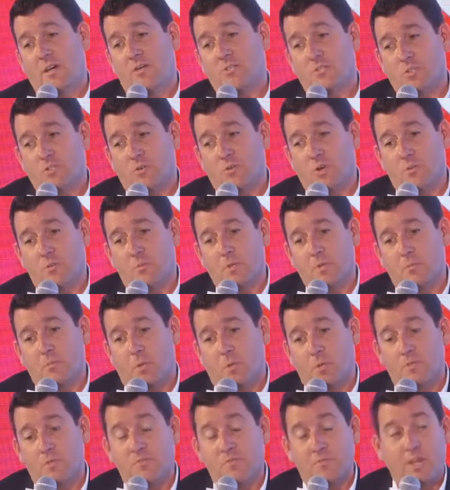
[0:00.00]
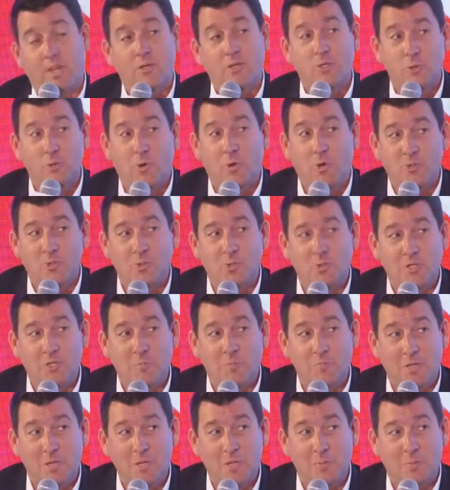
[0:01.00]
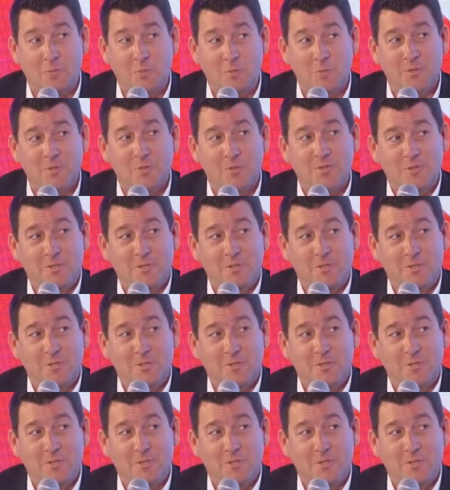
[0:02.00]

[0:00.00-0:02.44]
is incredibly important for that, you also need people